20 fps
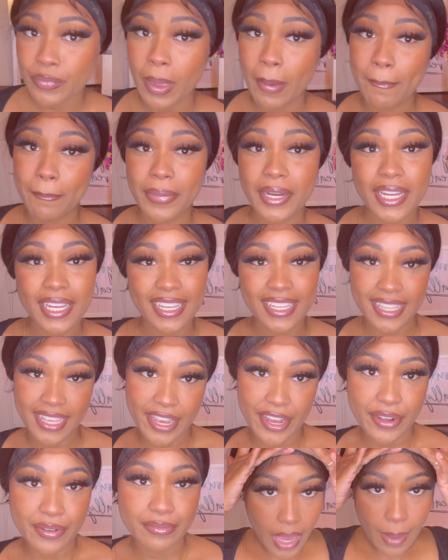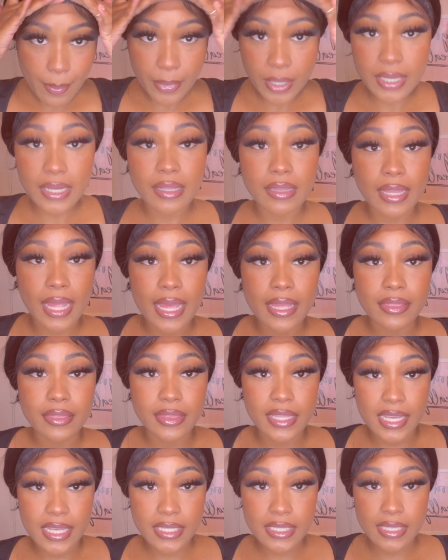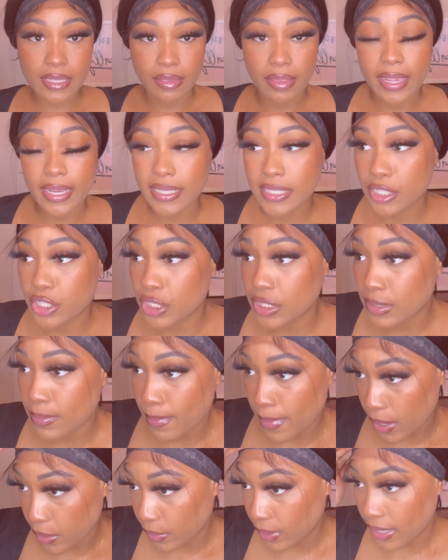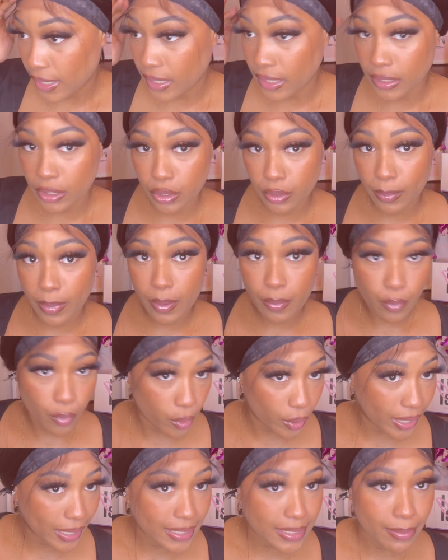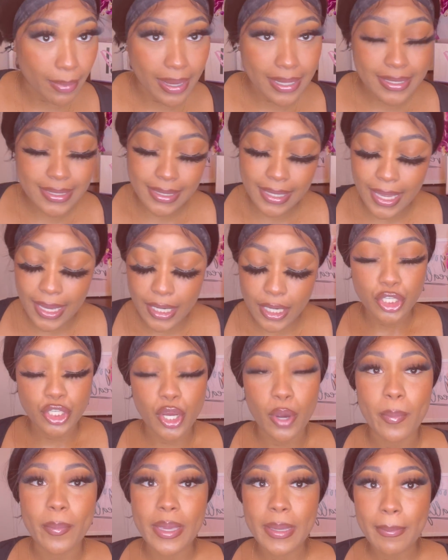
But yeah, I'm gonna let this lace just melt in a little bit more into my skin. Don't be